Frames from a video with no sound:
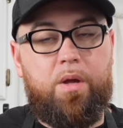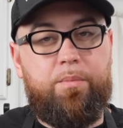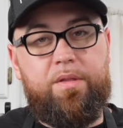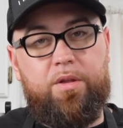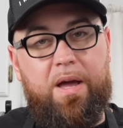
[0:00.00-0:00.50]

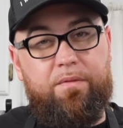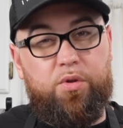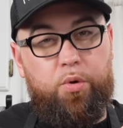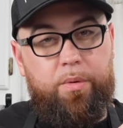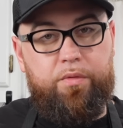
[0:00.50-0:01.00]
but still have a
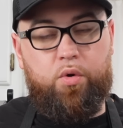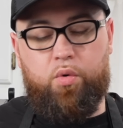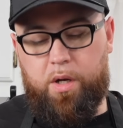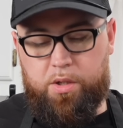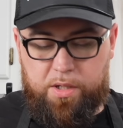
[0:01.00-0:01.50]
little bit of a
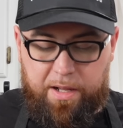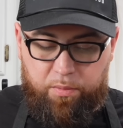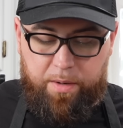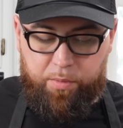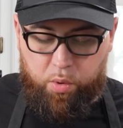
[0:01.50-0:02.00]
crunch. That's
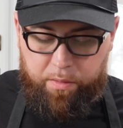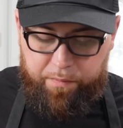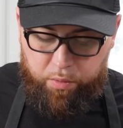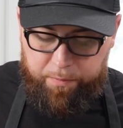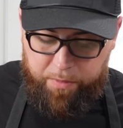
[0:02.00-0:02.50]
what I'm going
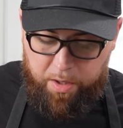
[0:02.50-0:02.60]
for.